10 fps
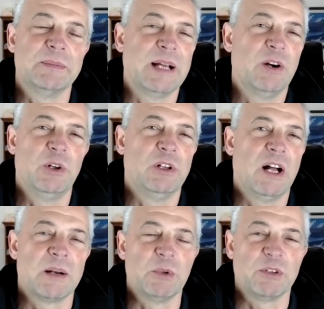my whole
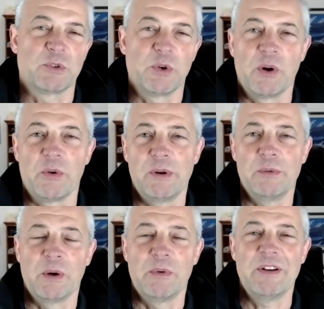automotive career
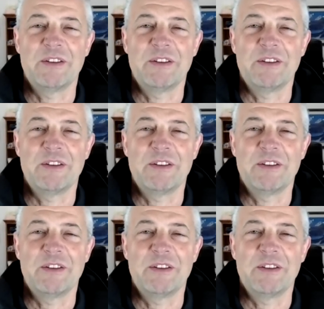where we've